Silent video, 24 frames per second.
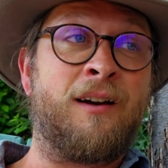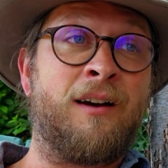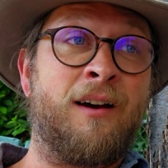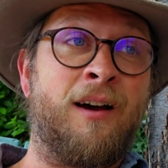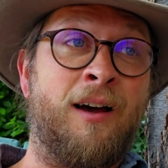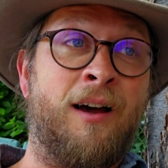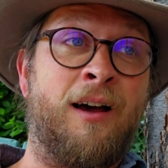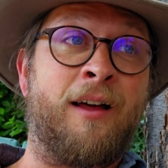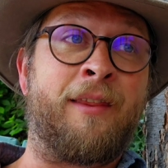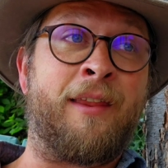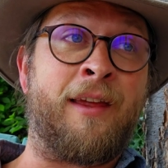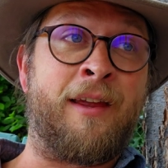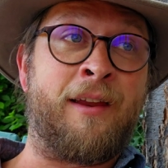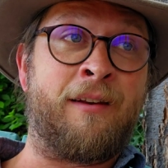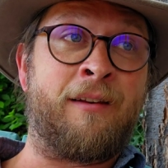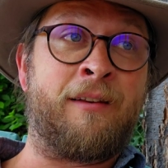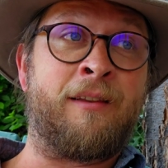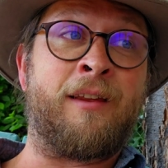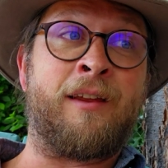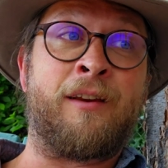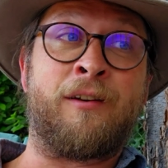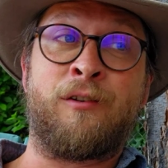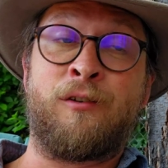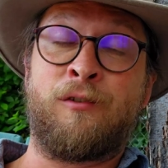They
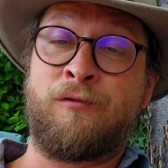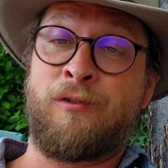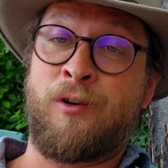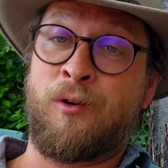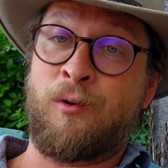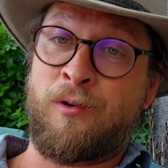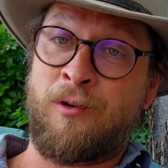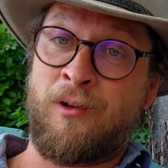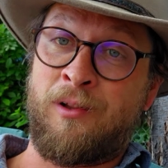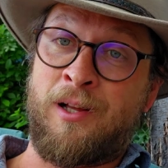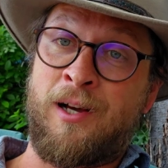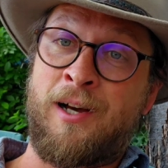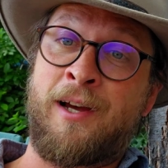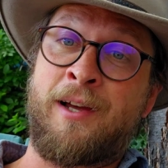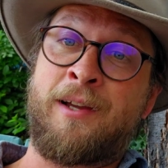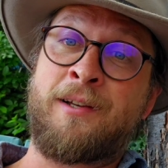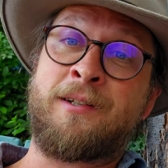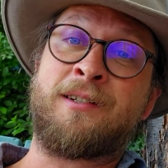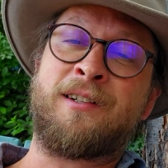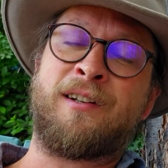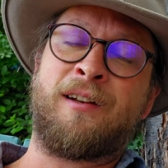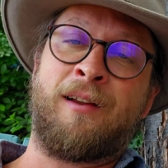do vocalize.